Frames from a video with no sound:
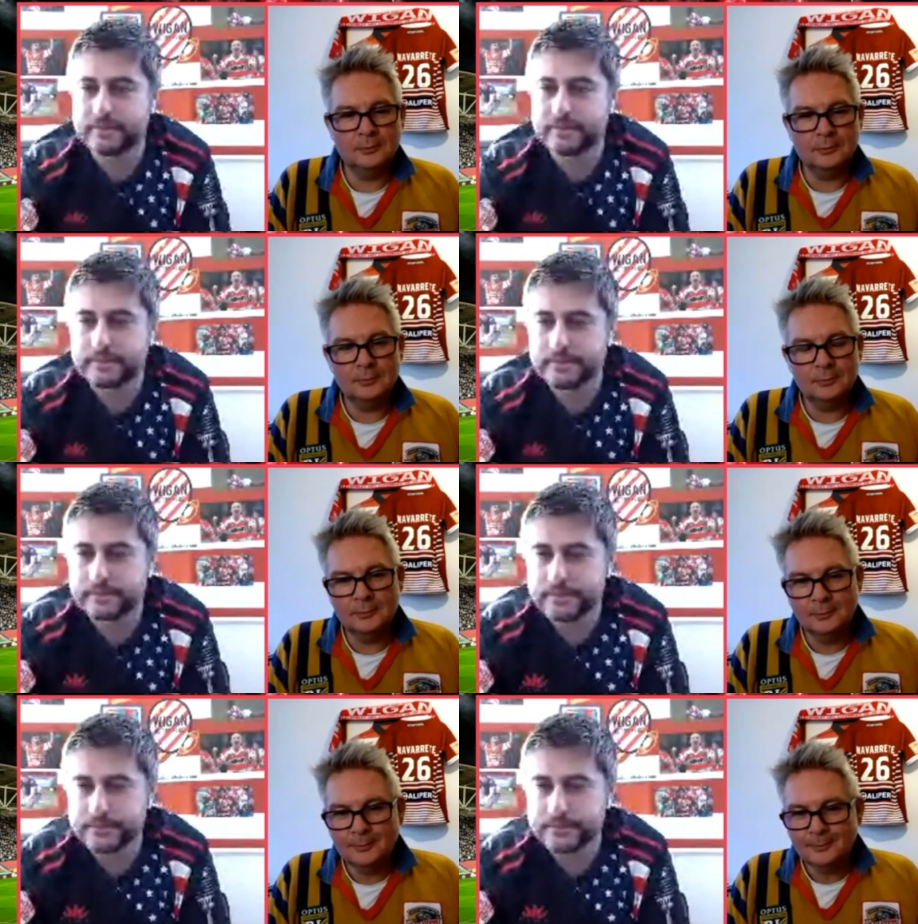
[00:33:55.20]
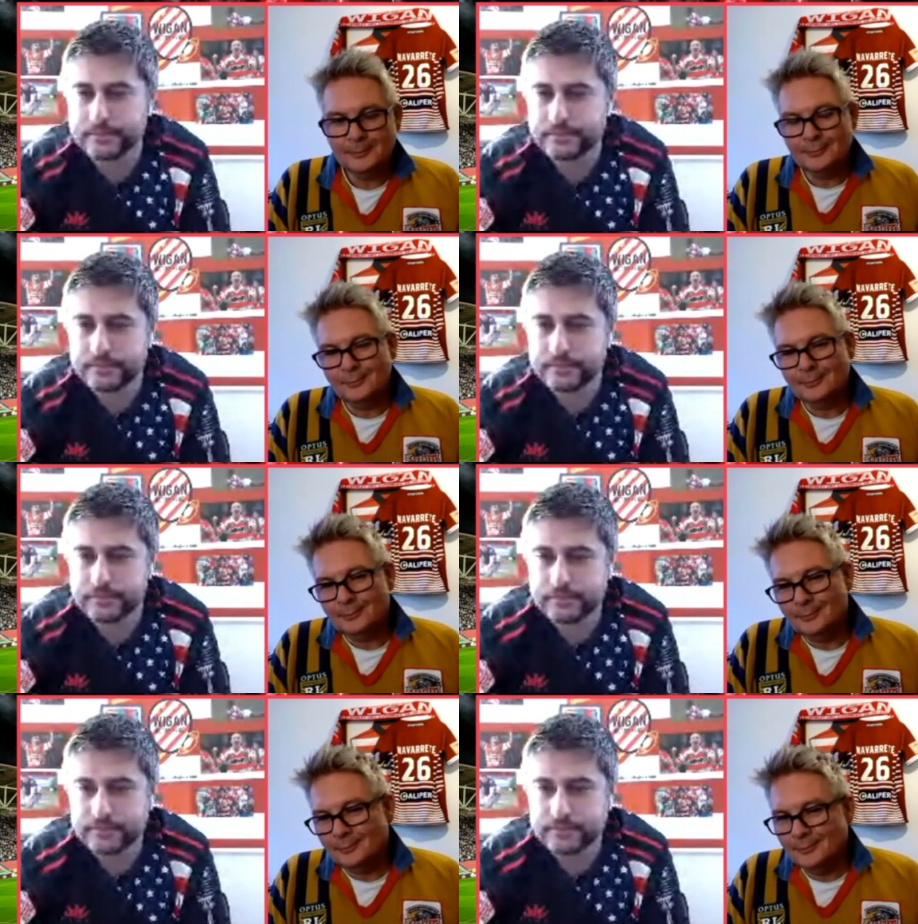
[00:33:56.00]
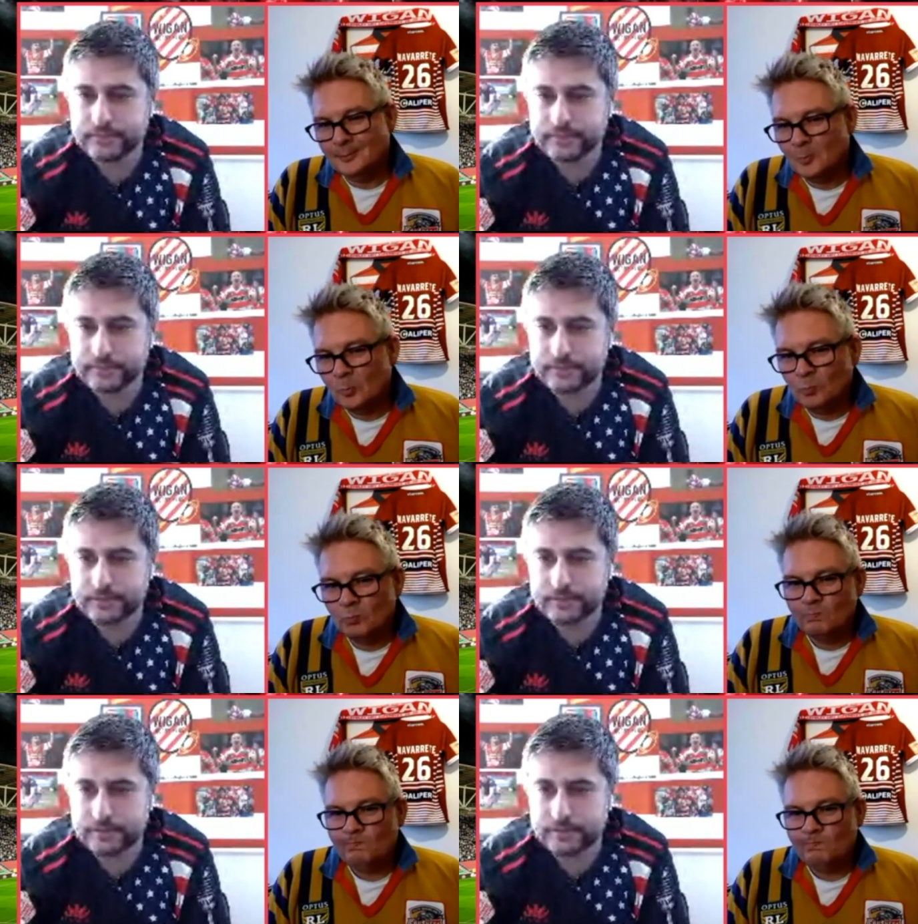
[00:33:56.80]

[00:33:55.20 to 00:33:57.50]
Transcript: Nobody speaks.